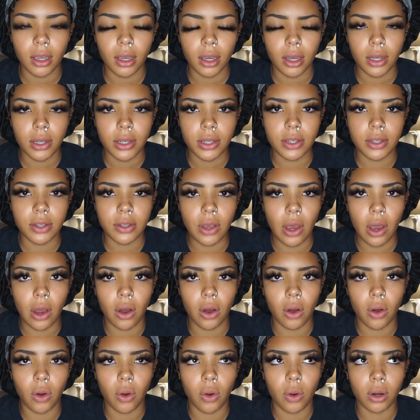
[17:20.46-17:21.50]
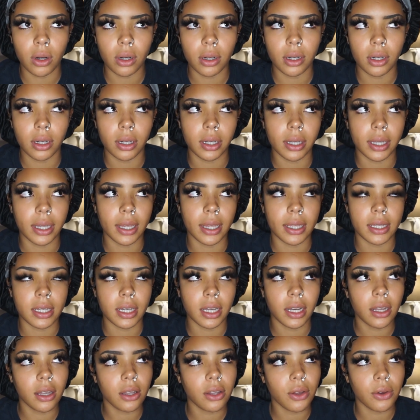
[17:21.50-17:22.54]
So, it's
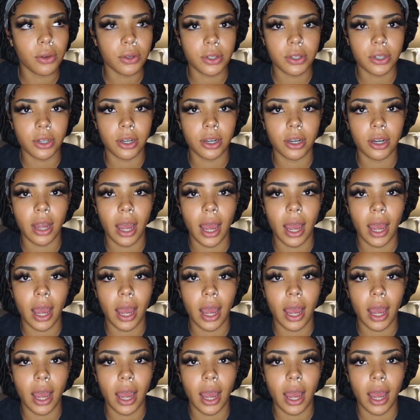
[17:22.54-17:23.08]
getting closer.